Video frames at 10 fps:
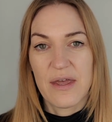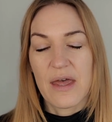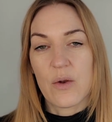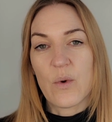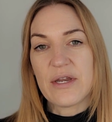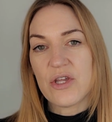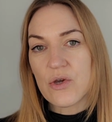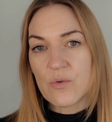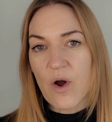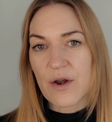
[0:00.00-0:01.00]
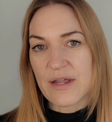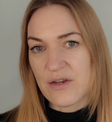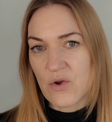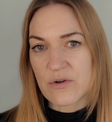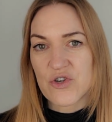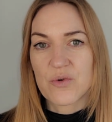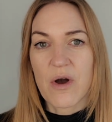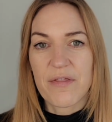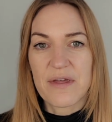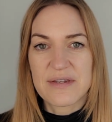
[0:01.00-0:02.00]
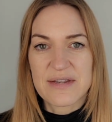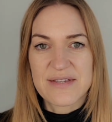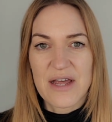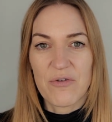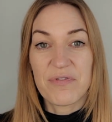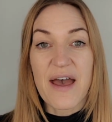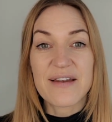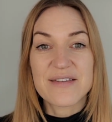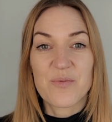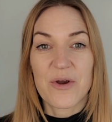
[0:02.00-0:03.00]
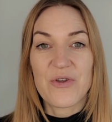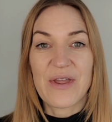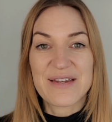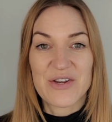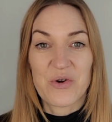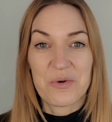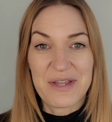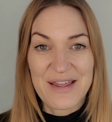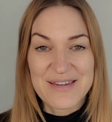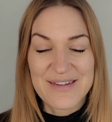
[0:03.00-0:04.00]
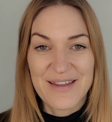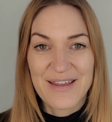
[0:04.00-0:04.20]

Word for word: And when you are in your true authentic self, that is where you get to create.